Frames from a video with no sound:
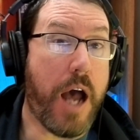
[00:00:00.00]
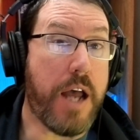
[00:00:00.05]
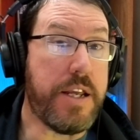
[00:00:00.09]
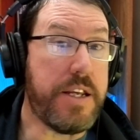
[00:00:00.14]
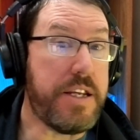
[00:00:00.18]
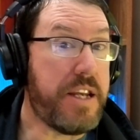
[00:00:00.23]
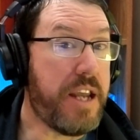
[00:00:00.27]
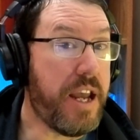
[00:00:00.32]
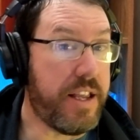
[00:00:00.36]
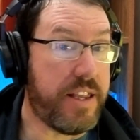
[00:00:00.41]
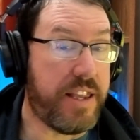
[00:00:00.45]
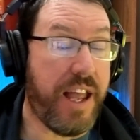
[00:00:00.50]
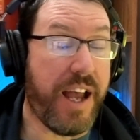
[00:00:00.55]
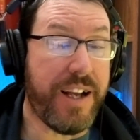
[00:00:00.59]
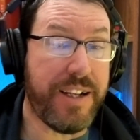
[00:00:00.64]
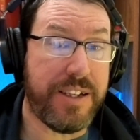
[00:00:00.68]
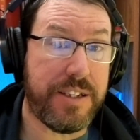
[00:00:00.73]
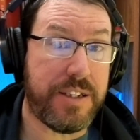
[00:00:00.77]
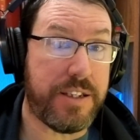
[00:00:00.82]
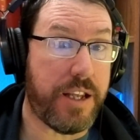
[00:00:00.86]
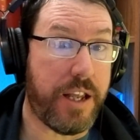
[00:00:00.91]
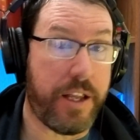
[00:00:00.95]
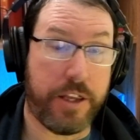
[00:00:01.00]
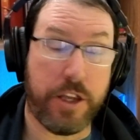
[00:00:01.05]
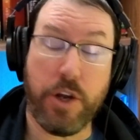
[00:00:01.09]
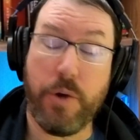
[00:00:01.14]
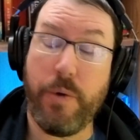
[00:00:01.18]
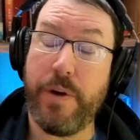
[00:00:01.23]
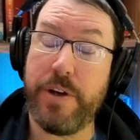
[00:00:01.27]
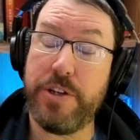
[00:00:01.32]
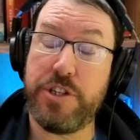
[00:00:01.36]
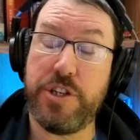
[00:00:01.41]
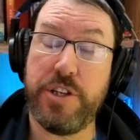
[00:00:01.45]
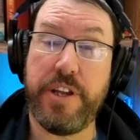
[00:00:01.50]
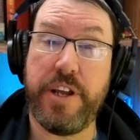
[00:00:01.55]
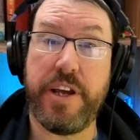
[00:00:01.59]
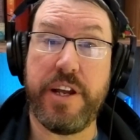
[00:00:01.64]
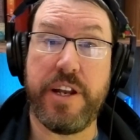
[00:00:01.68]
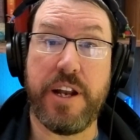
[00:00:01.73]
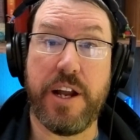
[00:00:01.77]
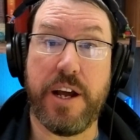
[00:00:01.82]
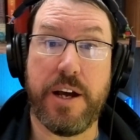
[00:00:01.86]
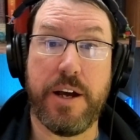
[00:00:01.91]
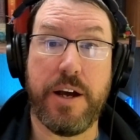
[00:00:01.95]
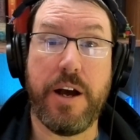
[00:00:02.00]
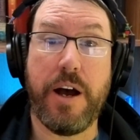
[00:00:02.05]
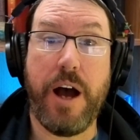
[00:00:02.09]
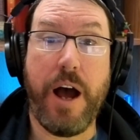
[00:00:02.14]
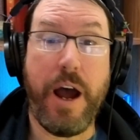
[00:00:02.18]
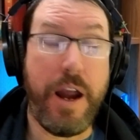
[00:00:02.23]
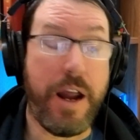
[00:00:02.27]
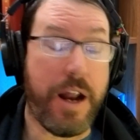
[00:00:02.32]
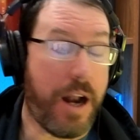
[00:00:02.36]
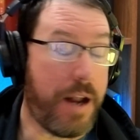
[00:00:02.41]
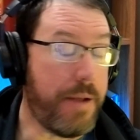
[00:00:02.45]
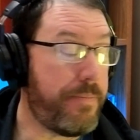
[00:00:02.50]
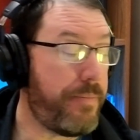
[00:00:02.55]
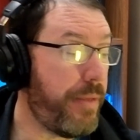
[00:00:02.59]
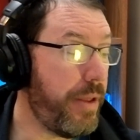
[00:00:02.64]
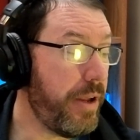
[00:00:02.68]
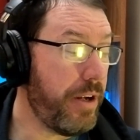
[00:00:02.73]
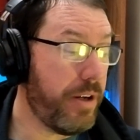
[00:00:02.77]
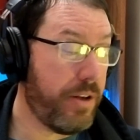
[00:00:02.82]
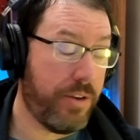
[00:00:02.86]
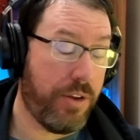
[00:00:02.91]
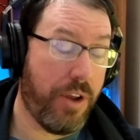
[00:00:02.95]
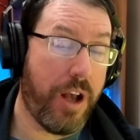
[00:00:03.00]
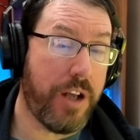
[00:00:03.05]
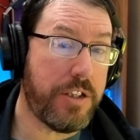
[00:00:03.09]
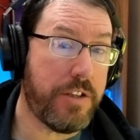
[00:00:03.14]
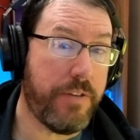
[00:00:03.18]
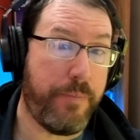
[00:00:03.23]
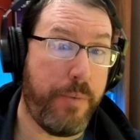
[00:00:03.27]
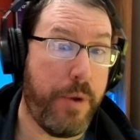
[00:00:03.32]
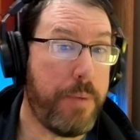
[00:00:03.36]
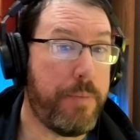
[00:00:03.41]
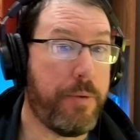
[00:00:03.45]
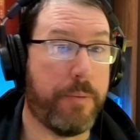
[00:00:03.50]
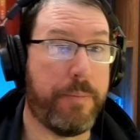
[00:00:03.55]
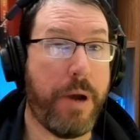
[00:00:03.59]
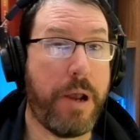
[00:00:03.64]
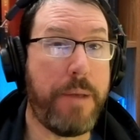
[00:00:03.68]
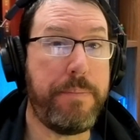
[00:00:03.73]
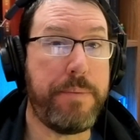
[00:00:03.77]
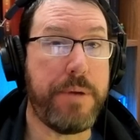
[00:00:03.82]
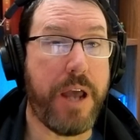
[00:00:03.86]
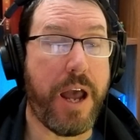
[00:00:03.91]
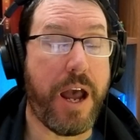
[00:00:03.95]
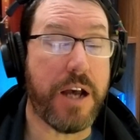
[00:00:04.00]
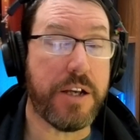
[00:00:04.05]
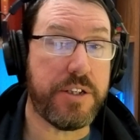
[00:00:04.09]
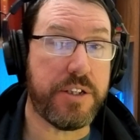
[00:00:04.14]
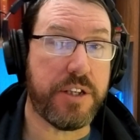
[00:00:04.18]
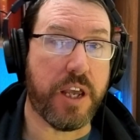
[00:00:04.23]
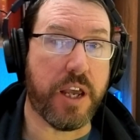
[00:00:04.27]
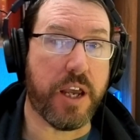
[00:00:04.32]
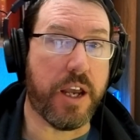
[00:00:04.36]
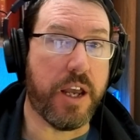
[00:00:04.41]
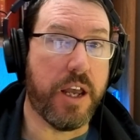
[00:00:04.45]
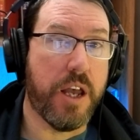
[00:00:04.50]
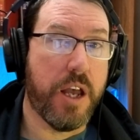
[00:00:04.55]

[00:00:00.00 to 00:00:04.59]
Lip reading: That's the question that I think lots of people might be asking,